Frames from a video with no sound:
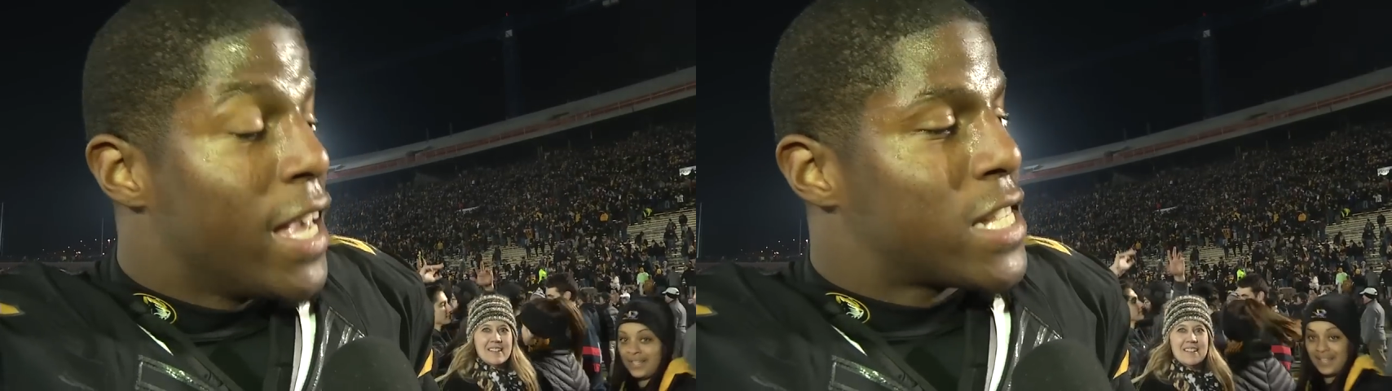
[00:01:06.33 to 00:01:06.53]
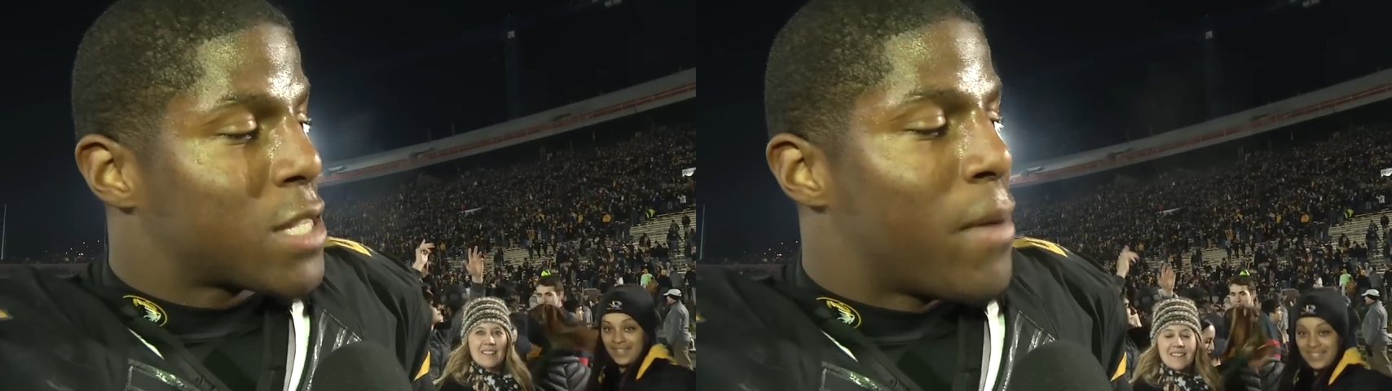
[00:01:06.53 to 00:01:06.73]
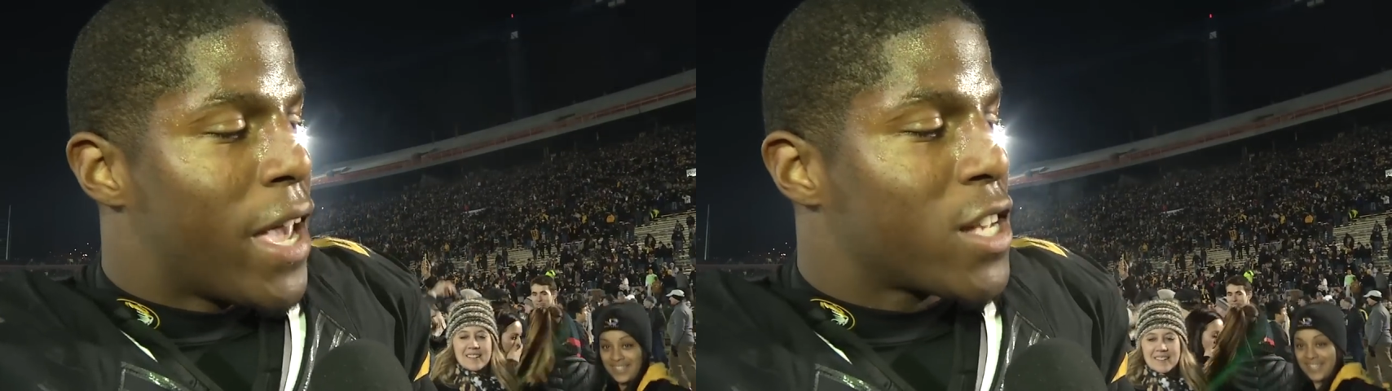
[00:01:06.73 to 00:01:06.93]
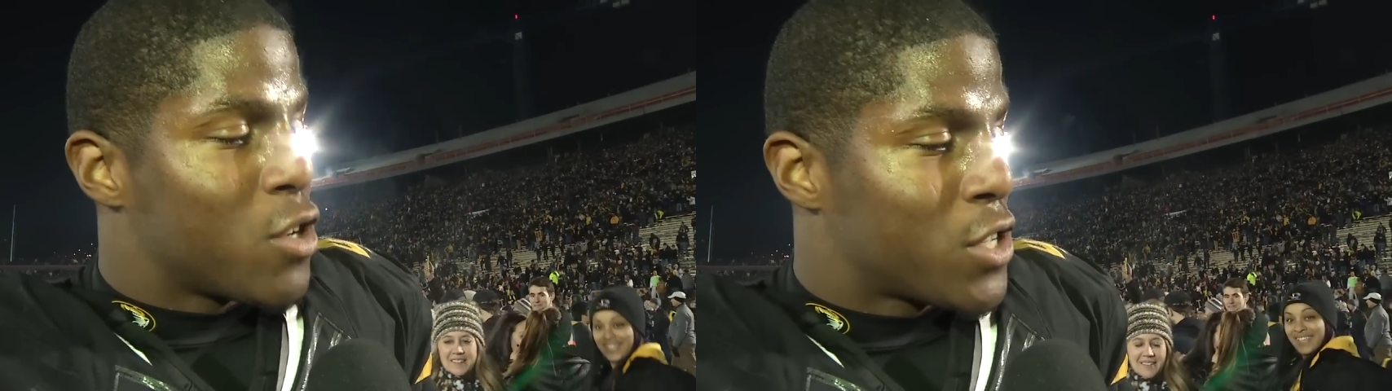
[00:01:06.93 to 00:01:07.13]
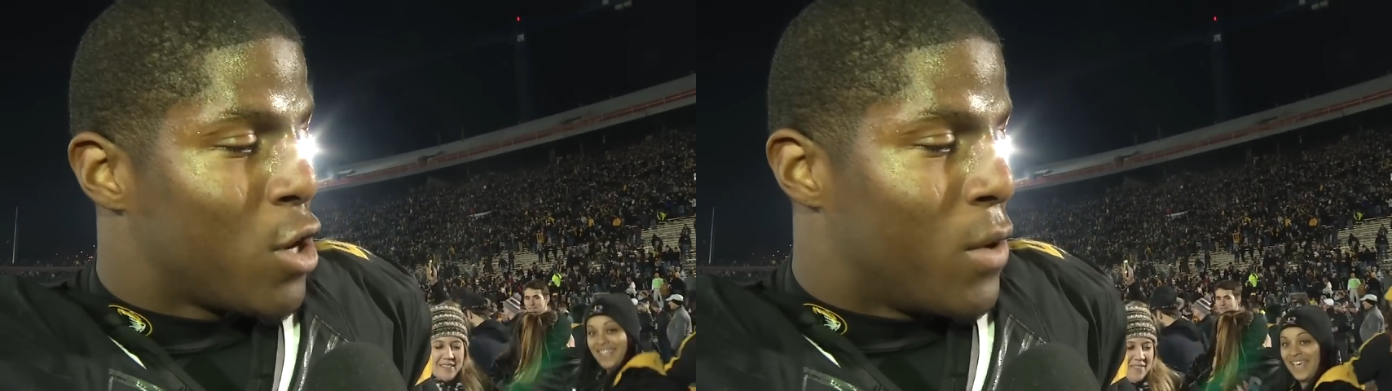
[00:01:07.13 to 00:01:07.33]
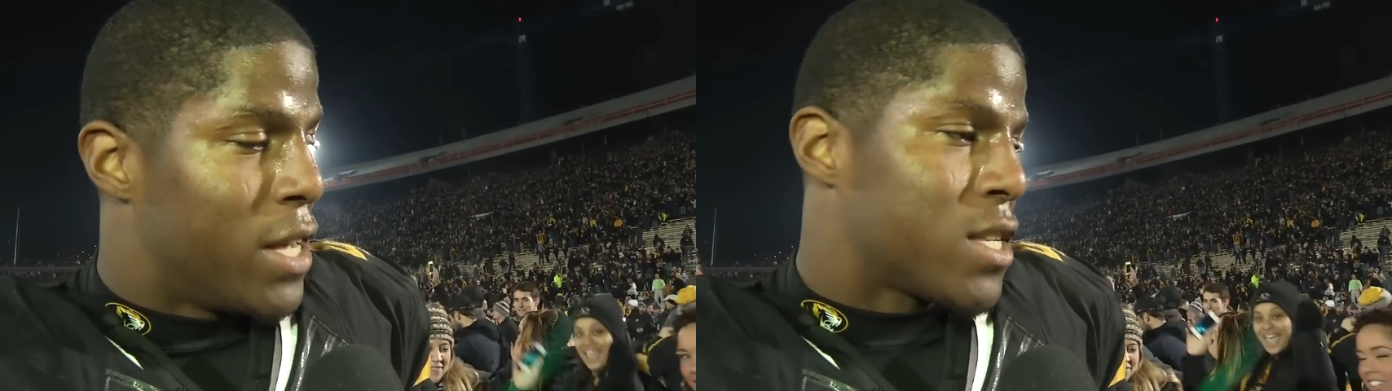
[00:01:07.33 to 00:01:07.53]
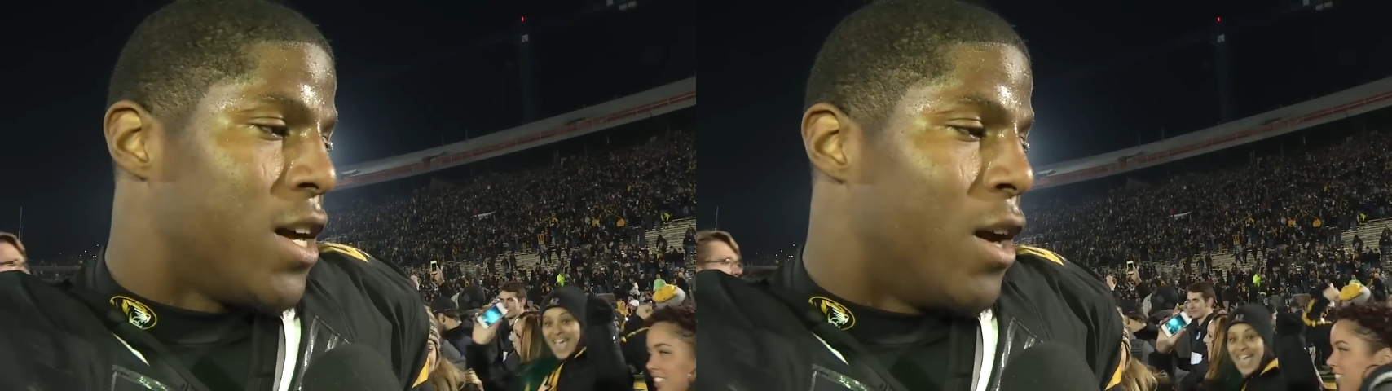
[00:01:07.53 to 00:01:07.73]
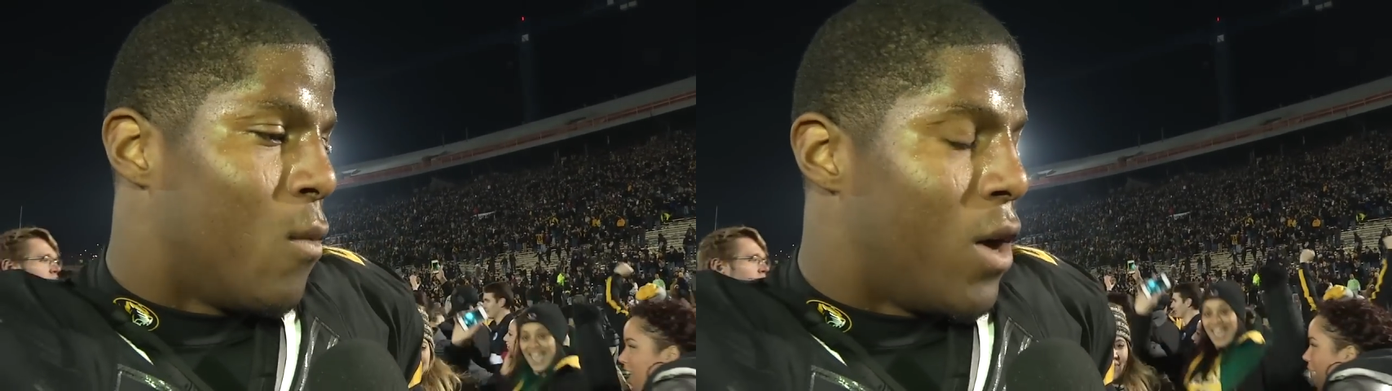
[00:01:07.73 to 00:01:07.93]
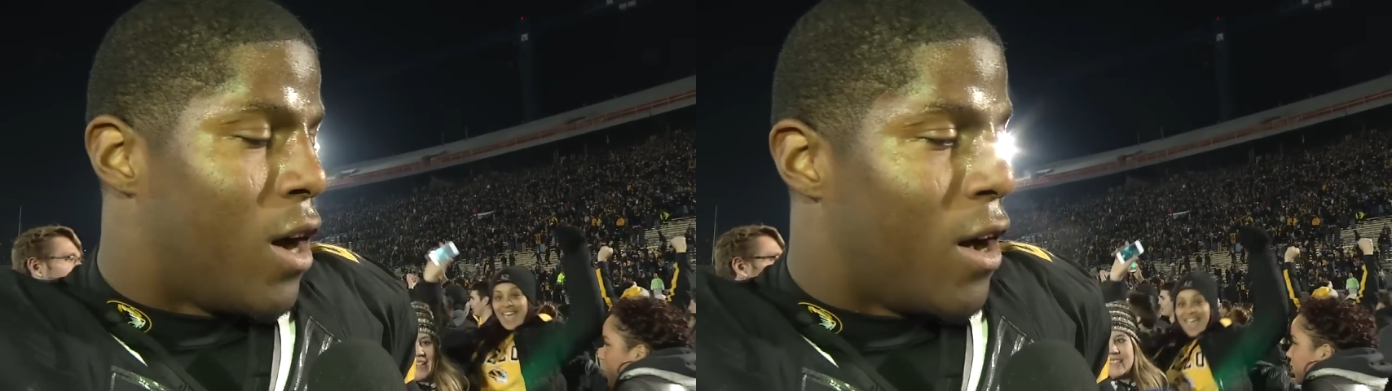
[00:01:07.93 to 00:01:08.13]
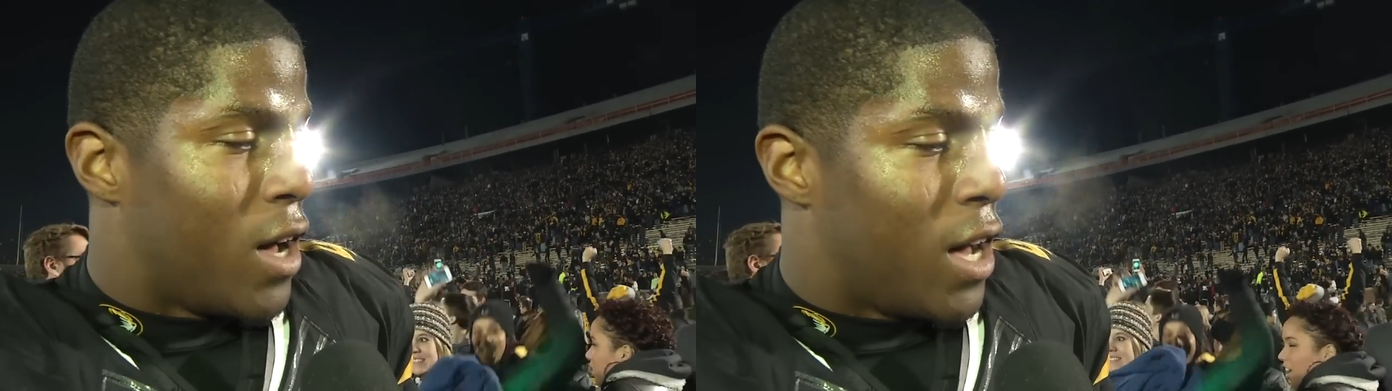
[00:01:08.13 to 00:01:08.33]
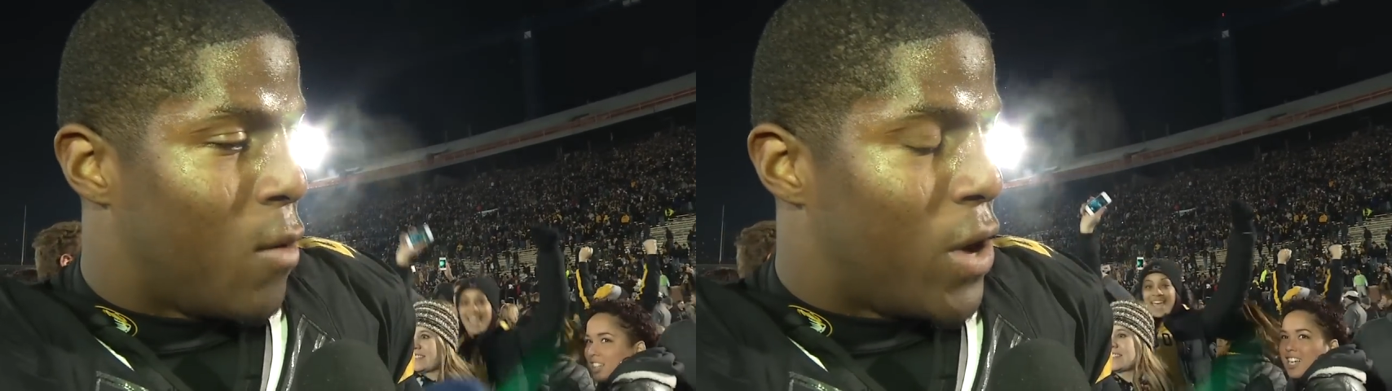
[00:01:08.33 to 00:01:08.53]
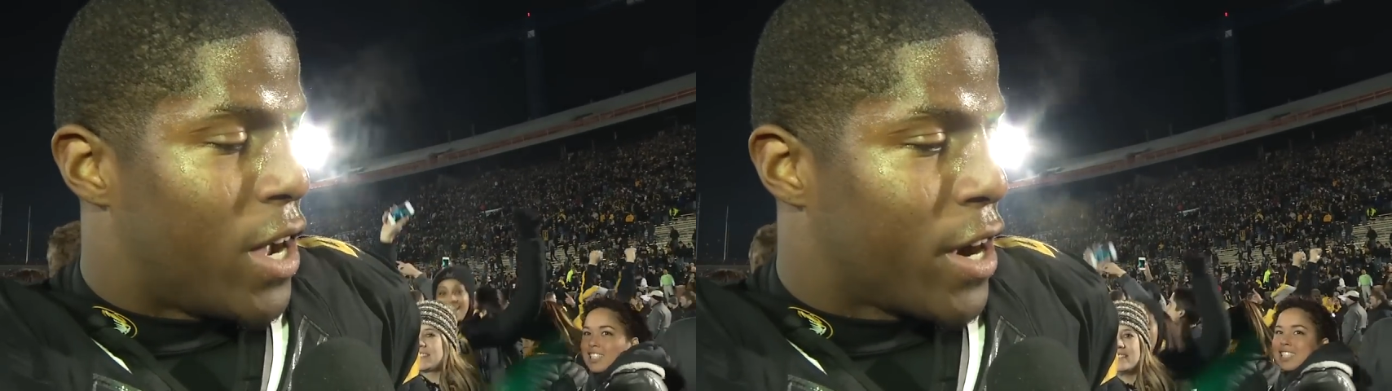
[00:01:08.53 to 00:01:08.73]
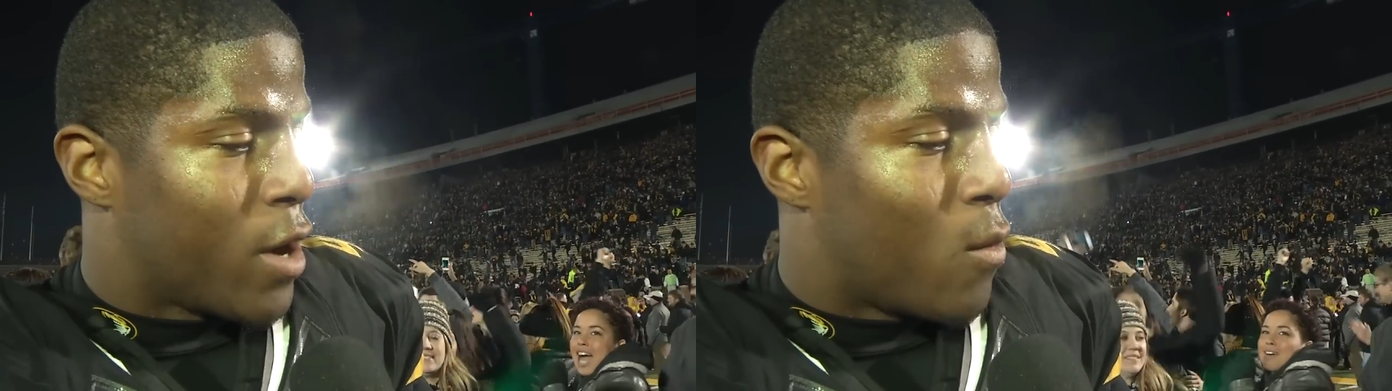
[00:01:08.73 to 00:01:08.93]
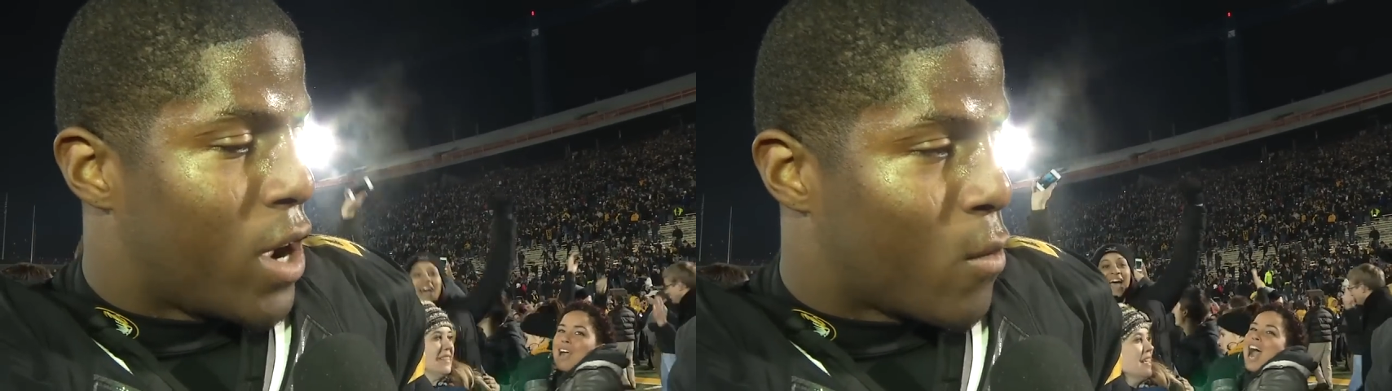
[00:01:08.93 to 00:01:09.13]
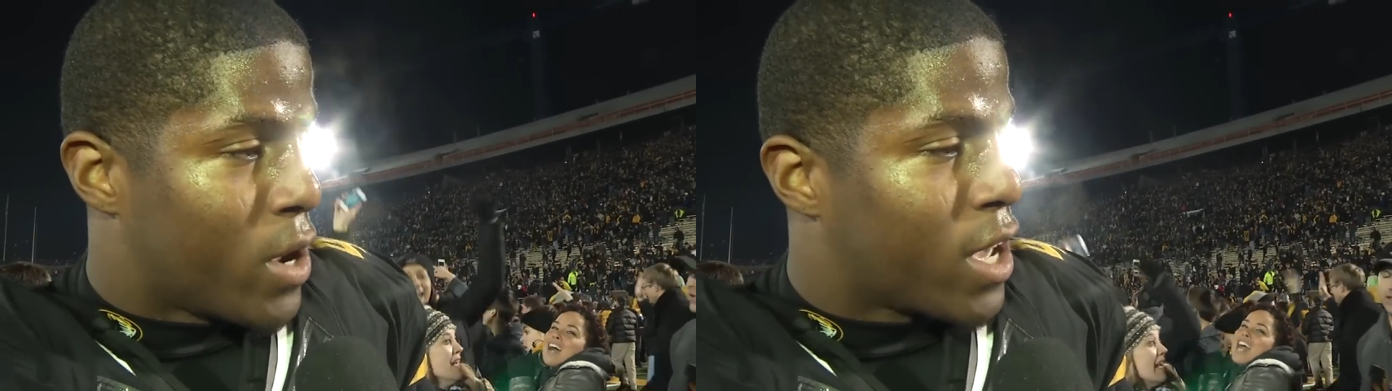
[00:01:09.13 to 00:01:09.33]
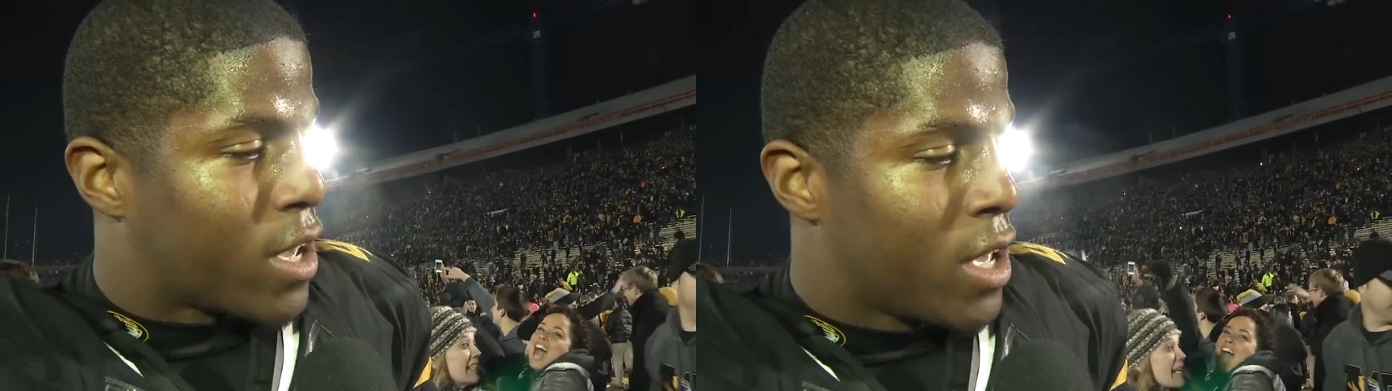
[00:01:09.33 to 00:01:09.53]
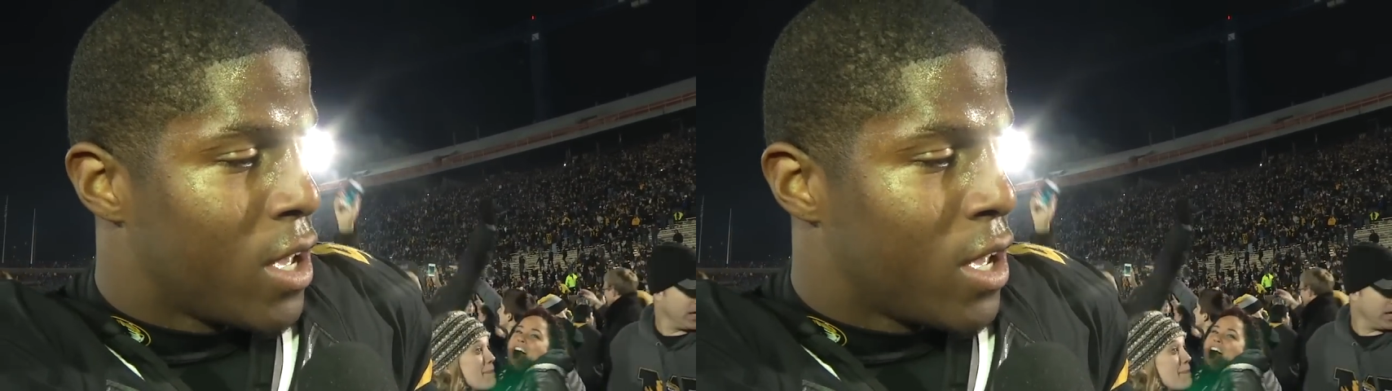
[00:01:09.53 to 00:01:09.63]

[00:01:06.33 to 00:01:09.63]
Speaker 1: he just made history too with his uh, uh, uh, 101 win.